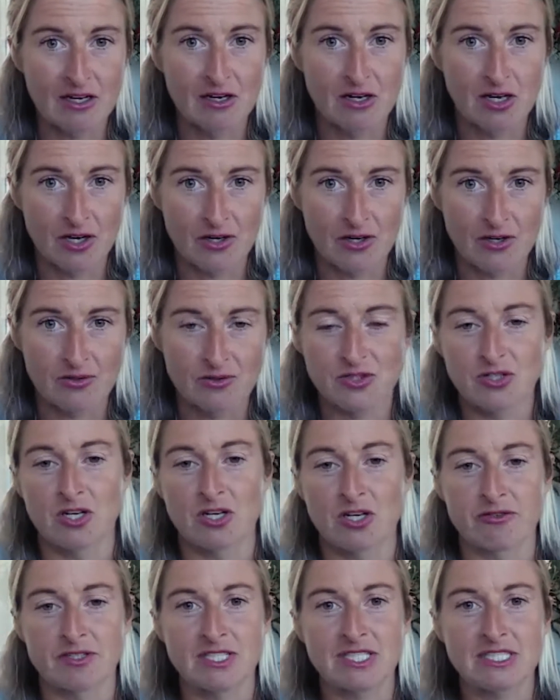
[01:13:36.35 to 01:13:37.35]
Low
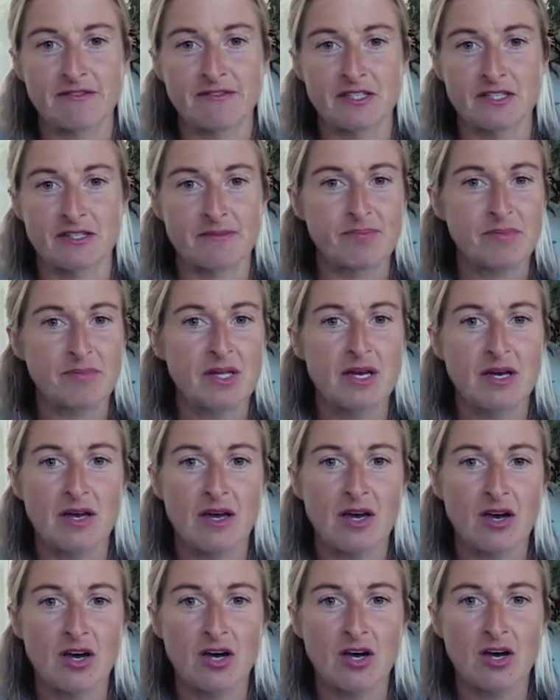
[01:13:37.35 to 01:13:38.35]
tolerance for
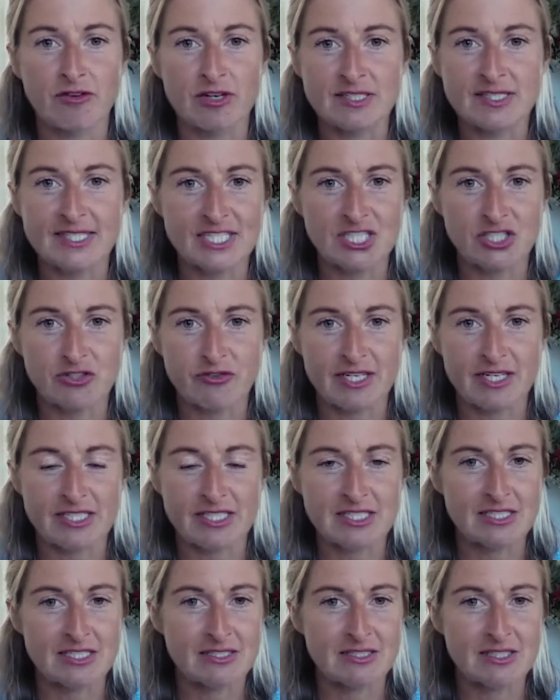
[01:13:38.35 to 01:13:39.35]
over
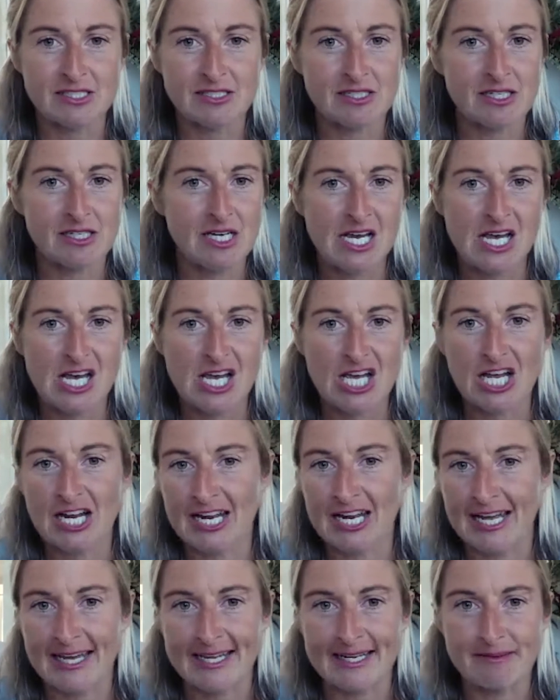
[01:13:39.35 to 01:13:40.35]
exaggerated
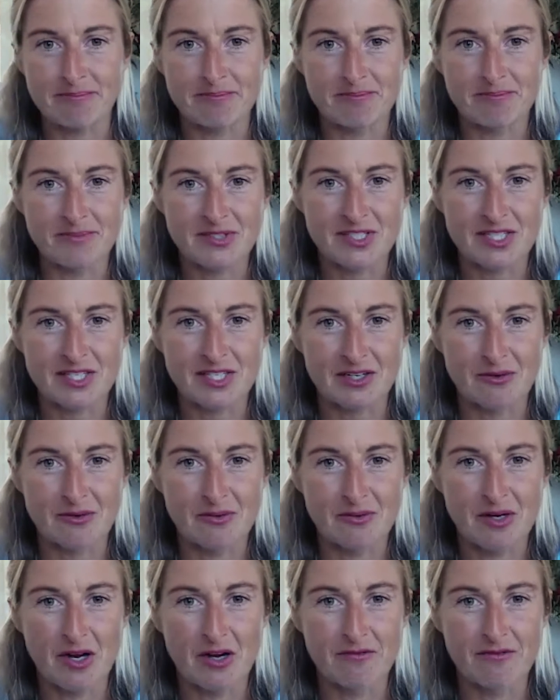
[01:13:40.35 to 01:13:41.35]
claims, you know,
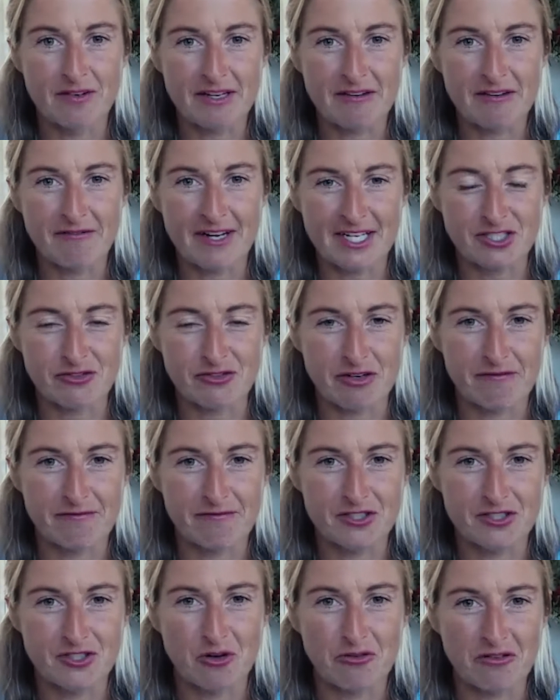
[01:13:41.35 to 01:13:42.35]
overly flattering
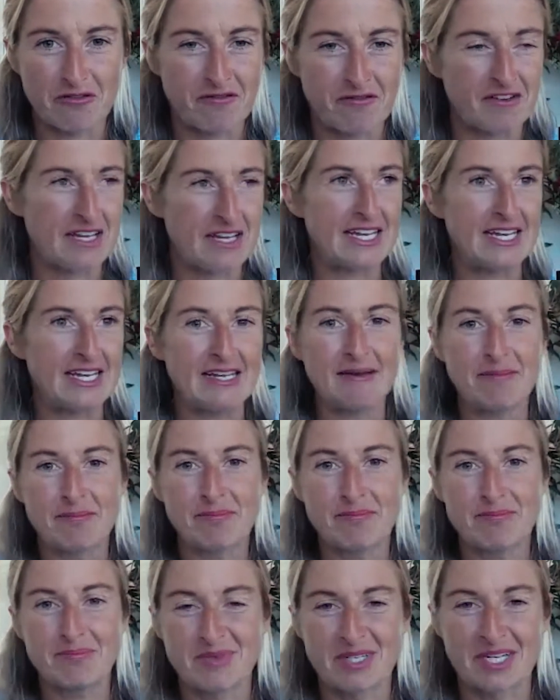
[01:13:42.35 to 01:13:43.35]
photography.
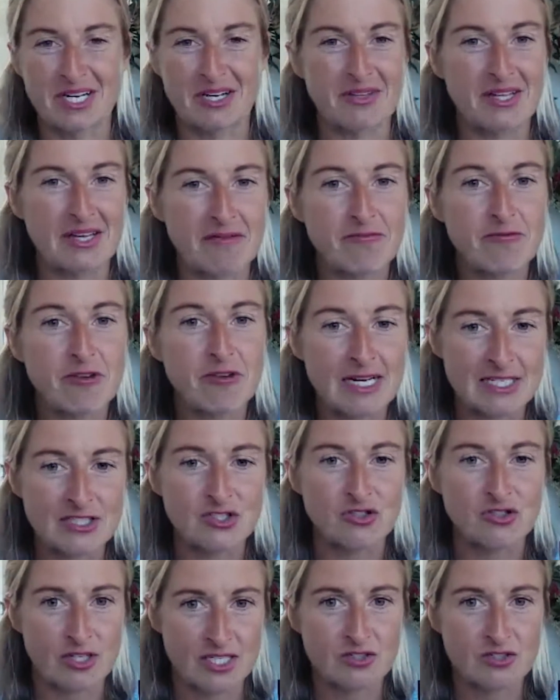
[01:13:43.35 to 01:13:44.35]
You know, they're really
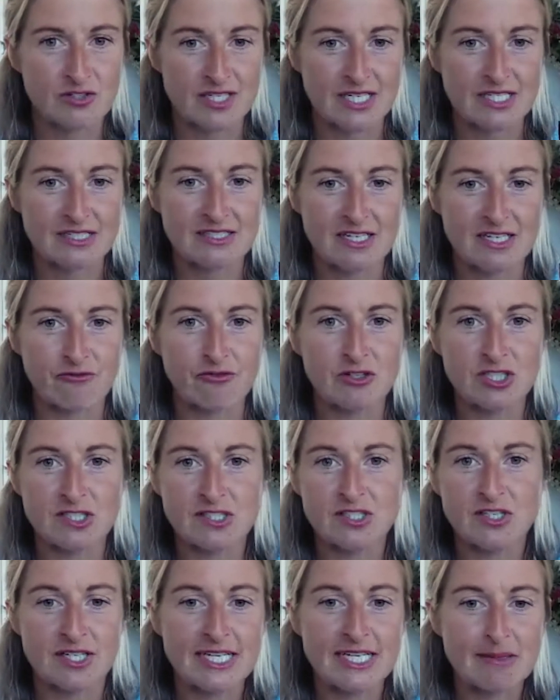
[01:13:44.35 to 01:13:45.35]
strict on that stuff, which is
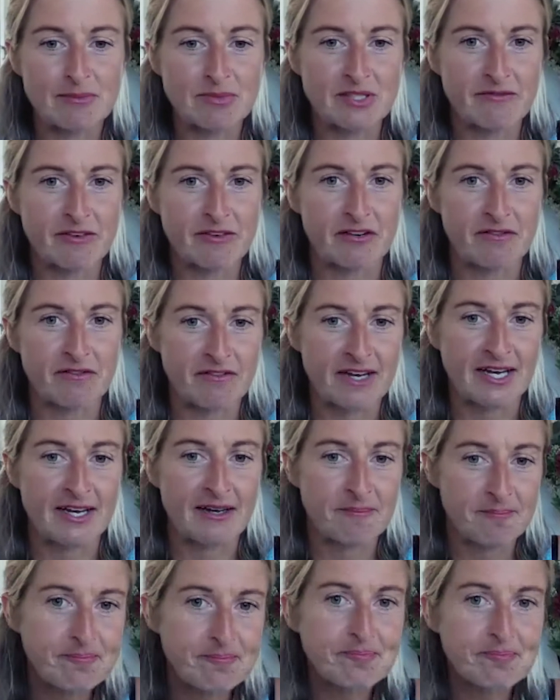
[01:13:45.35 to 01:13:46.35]
good. It keeps it very
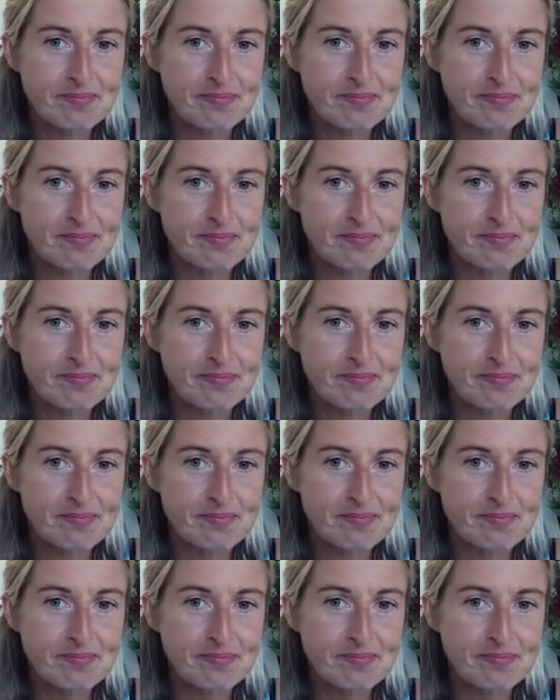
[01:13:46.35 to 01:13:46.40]
fair.